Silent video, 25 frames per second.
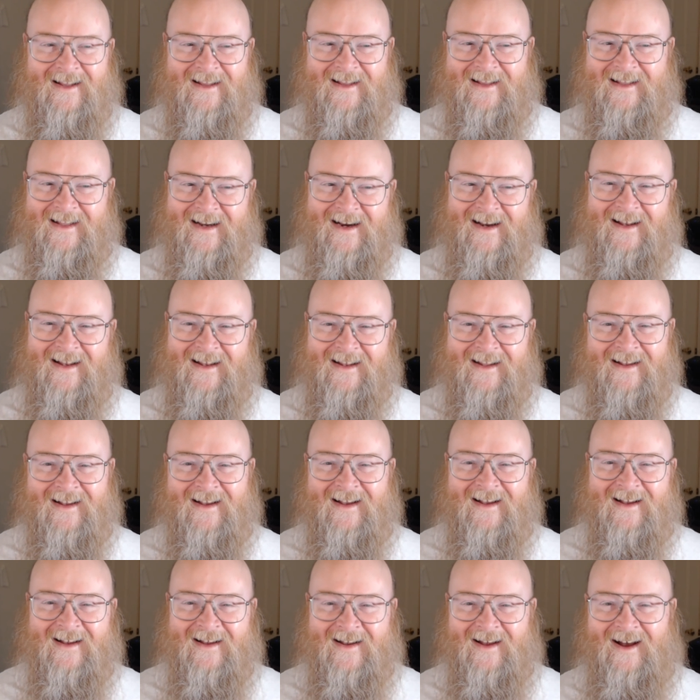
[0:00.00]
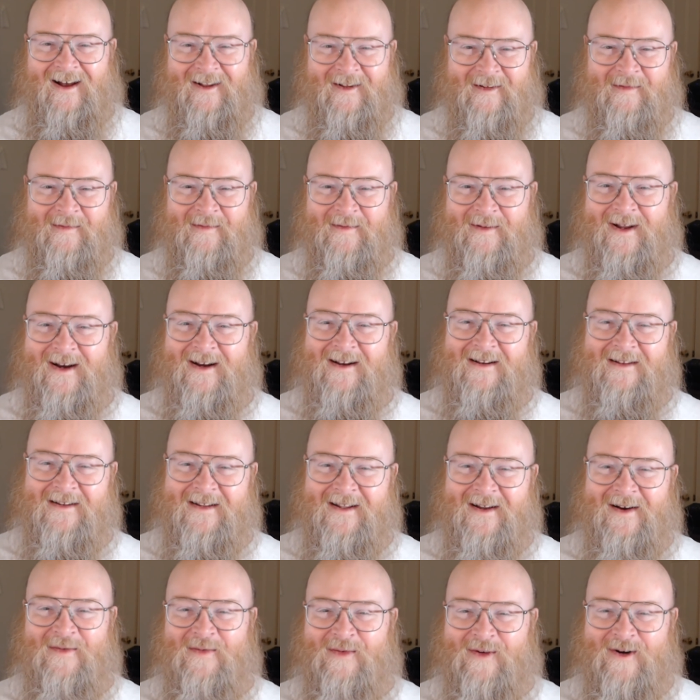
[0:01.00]
little
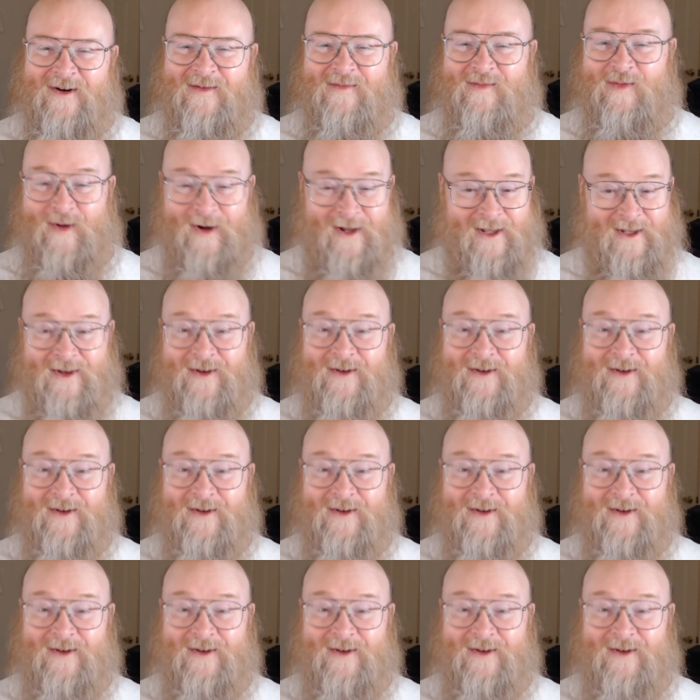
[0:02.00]
word of warning.